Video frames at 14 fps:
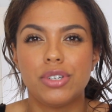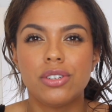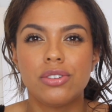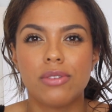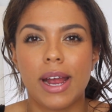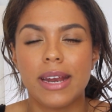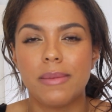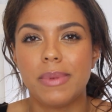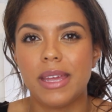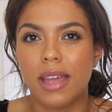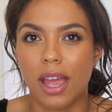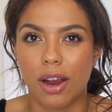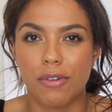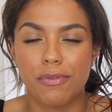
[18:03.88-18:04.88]
just try to be
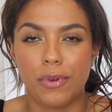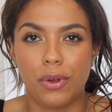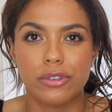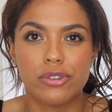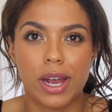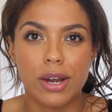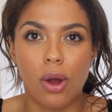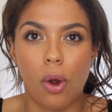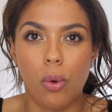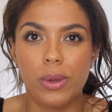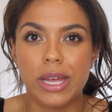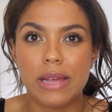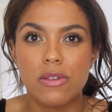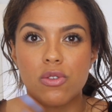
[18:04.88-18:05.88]
careful, try to
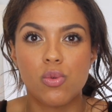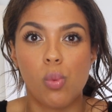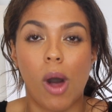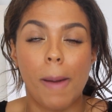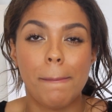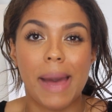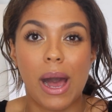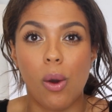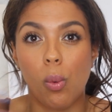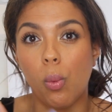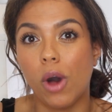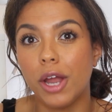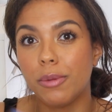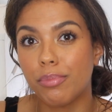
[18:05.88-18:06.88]
only swap
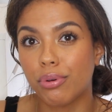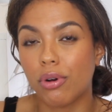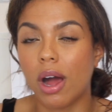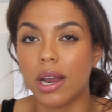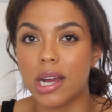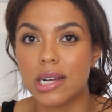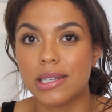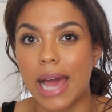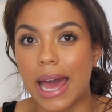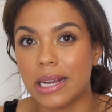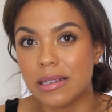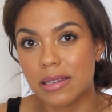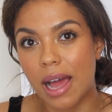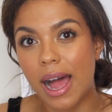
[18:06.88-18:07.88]
out one product
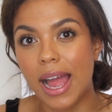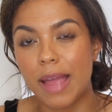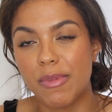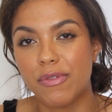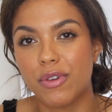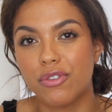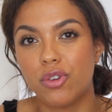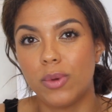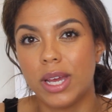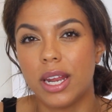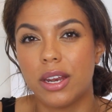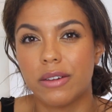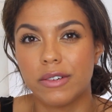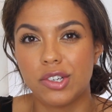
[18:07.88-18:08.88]
at a time if you're doing
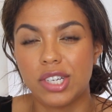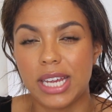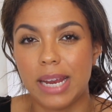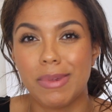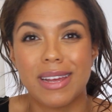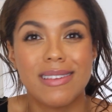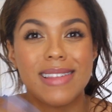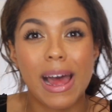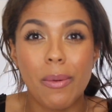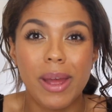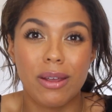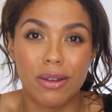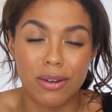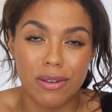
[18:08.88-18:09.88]
it in your routine, because that
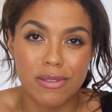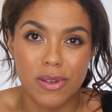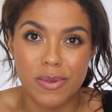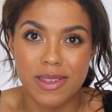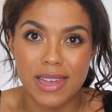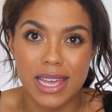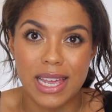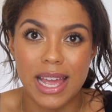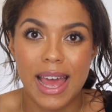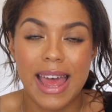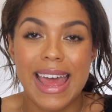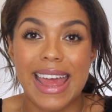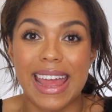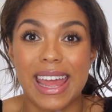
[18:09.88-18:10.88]
way you can also see
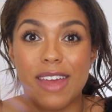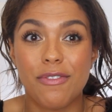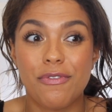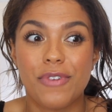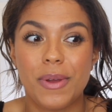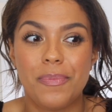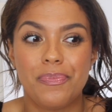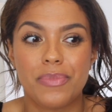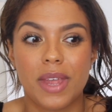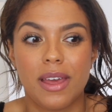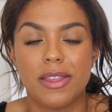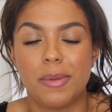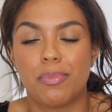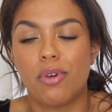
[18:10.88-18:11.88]
if
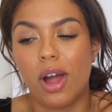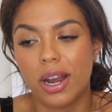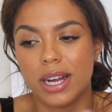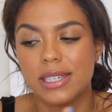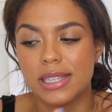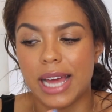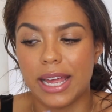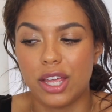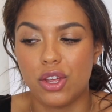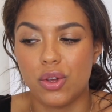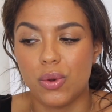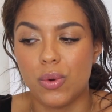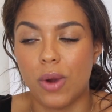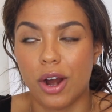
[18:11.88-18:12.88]
the product that
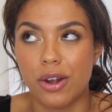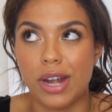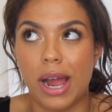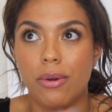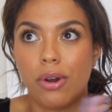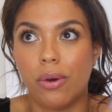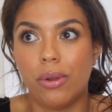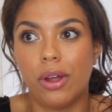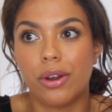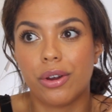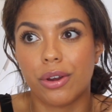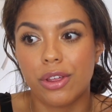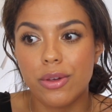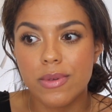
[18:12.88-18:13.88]
you are now no
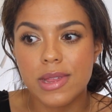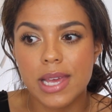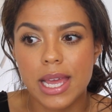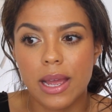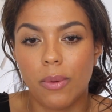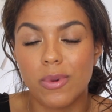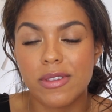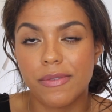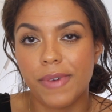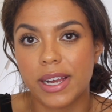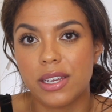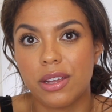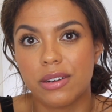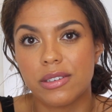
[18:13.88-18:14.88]
longer using was
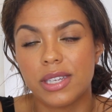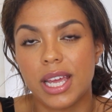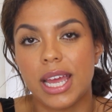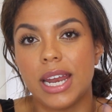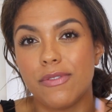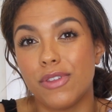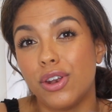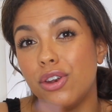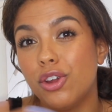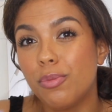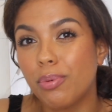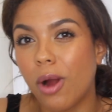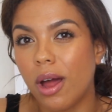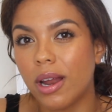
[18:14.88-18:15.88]
affecting your skin, if the
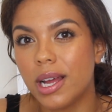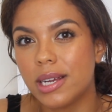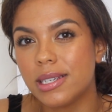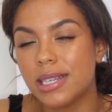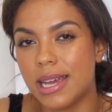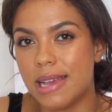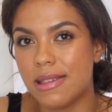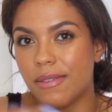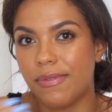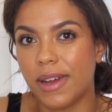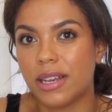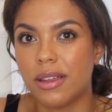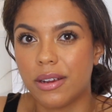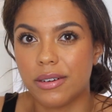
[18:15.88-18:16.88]
new product is
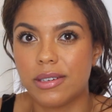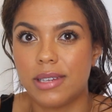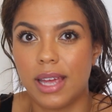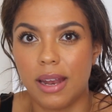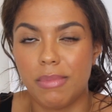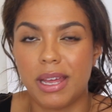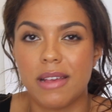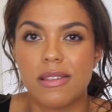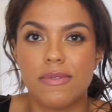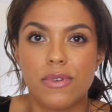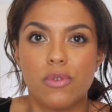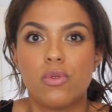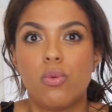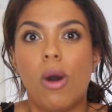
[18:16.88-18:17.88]
affecting your skin, because
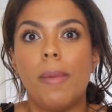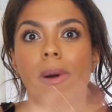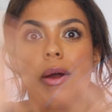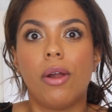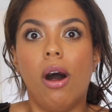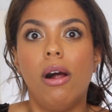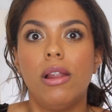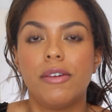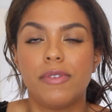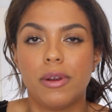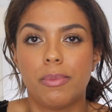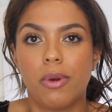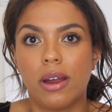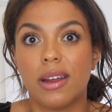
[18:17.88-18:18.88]
if you swap out all of
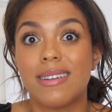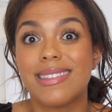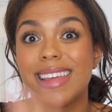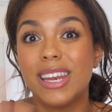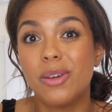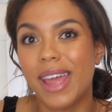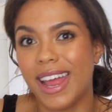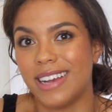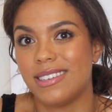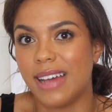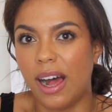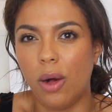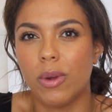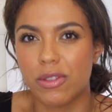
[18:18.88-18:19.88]
your products, then you can't
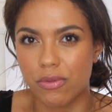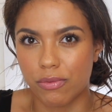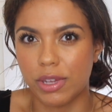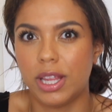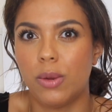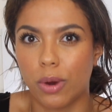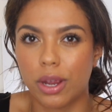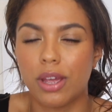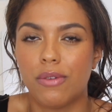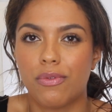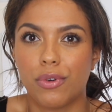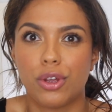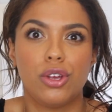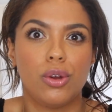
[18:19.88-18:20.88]
tell what's really
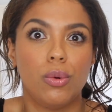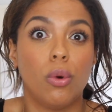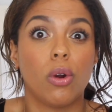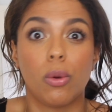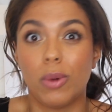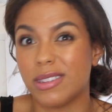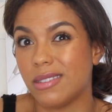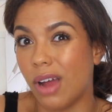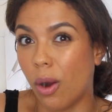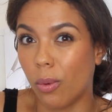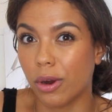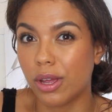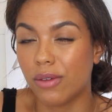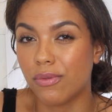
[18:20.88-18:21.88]
working for you or what's
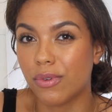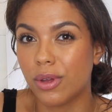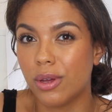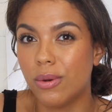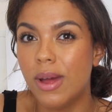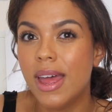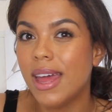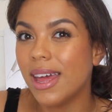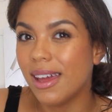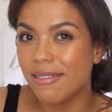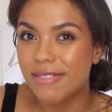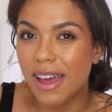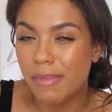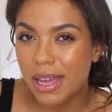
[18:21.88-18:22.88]
not working for you,
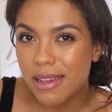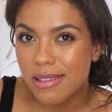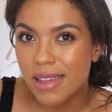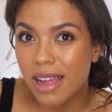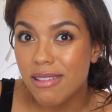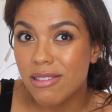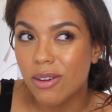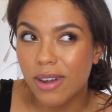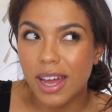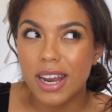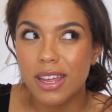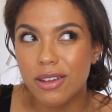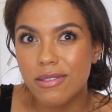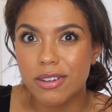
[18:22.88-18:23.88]
if that makes sense. So
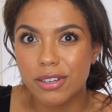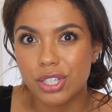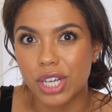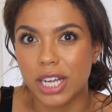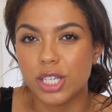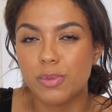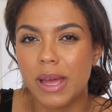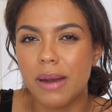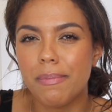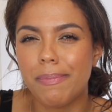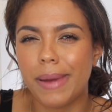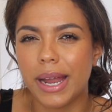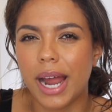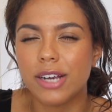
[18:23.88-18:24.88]
kind of use your
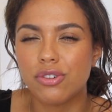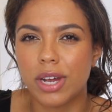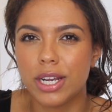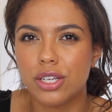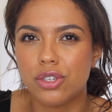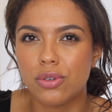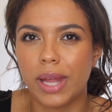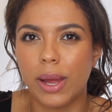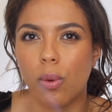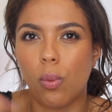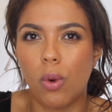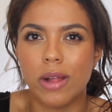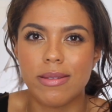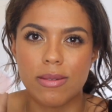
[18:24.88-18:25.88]
judgment, but I try to do like
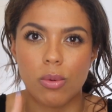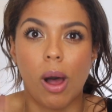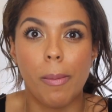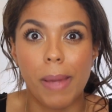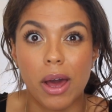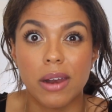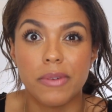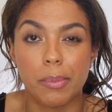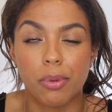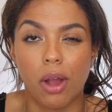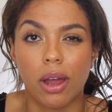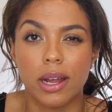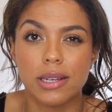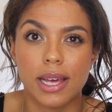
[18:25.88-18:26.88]
one swap out of a
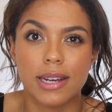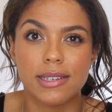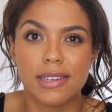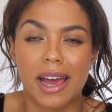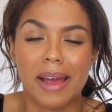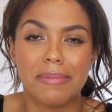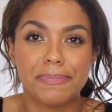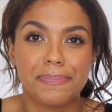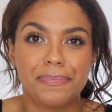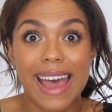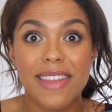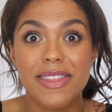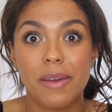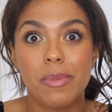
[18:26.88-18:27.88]
product at a time.
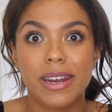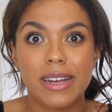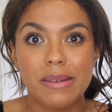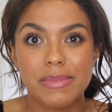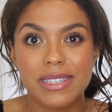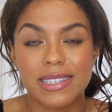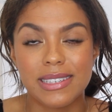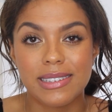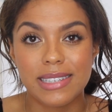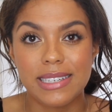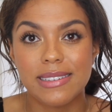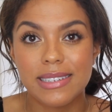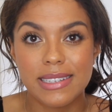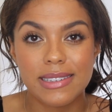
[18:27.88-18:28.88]
And then when it comes to
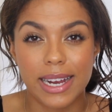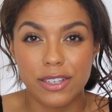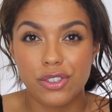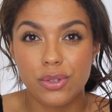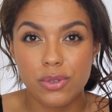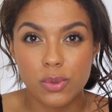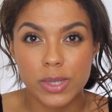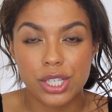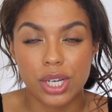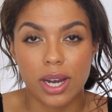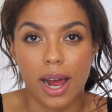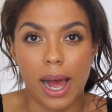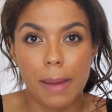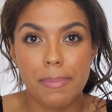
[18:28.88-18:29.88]
seasons, I do switch
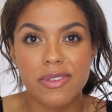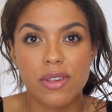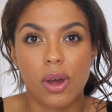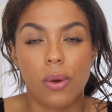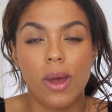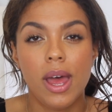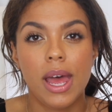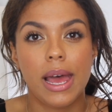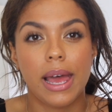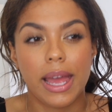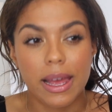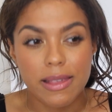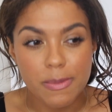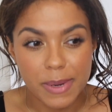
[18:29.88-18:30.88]
it up. So
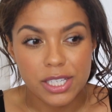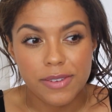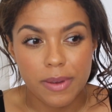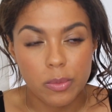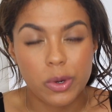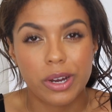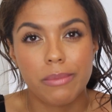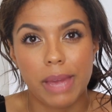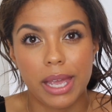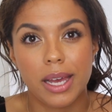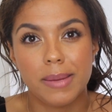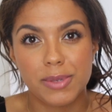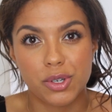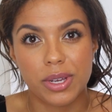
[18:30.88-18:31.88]
especially if I'm wearing
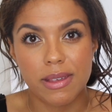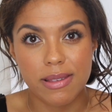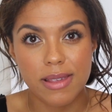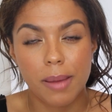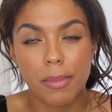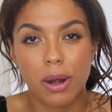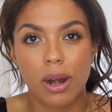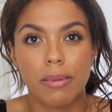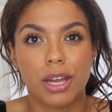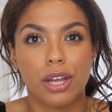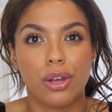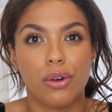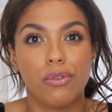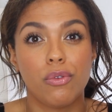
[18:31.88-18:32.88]
makeup during the summer, I'm
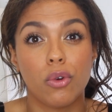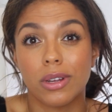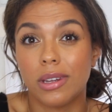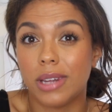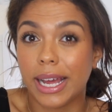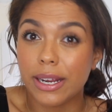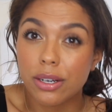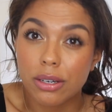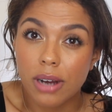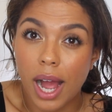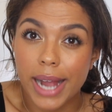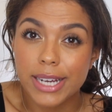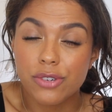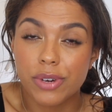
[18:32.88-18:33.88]
gonna go for lighter
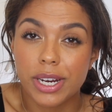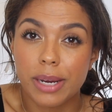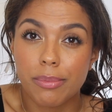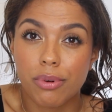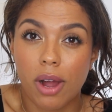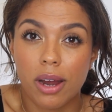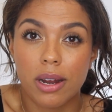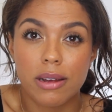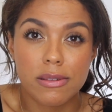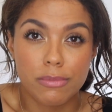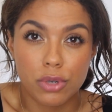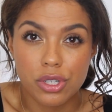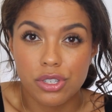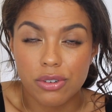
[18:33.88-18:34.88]
hydrating products,
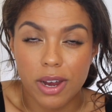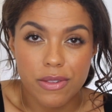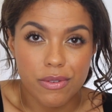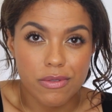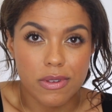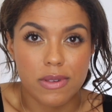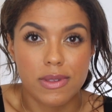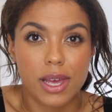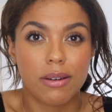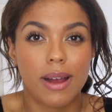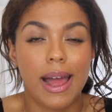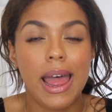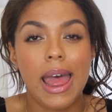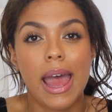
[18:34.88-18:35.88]
moisturizers,
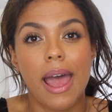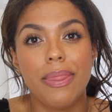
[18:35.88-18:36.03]
etc.